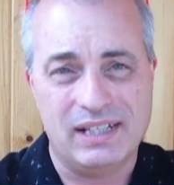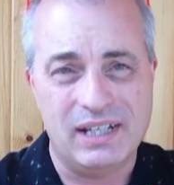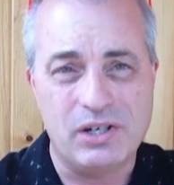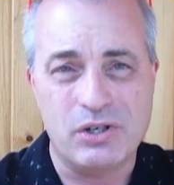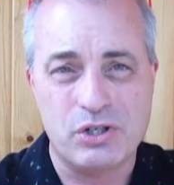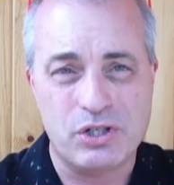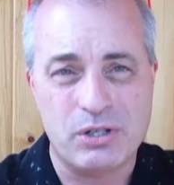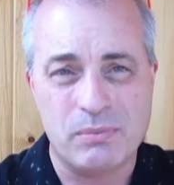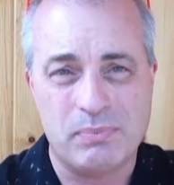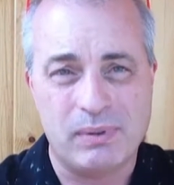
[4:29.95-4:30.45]

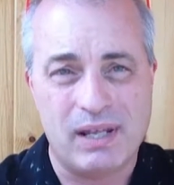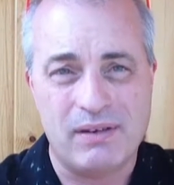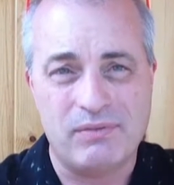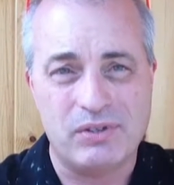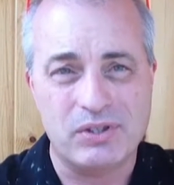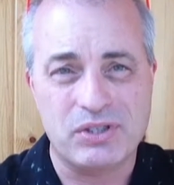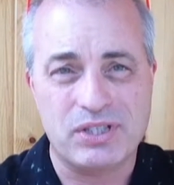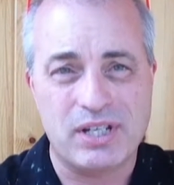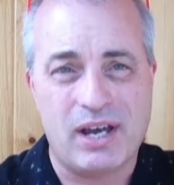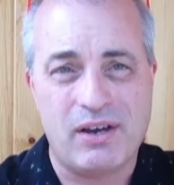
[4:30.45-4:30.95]
leadership
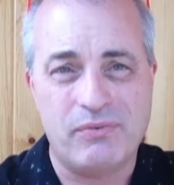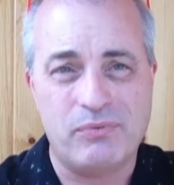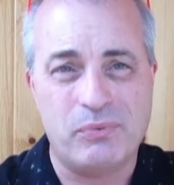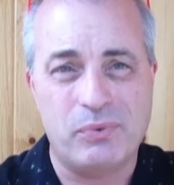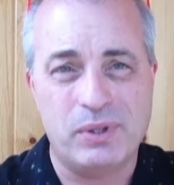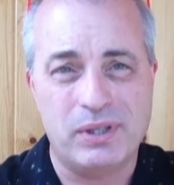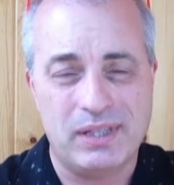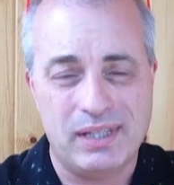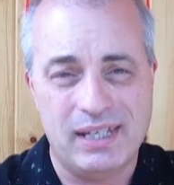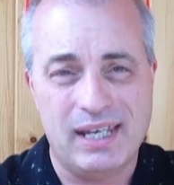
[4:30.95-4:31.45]
level stuff
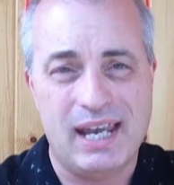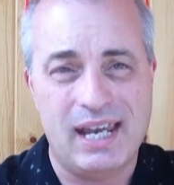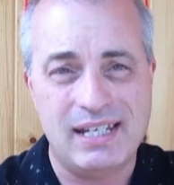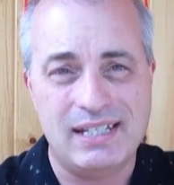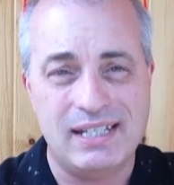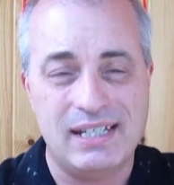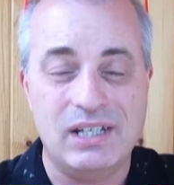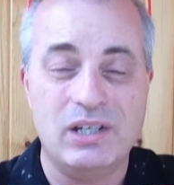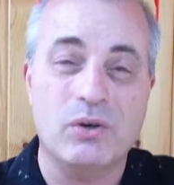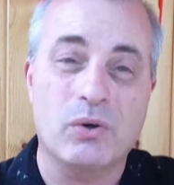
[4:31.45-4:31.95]
with the
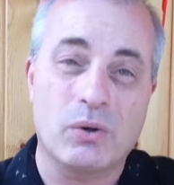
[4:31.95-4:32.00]
ATD,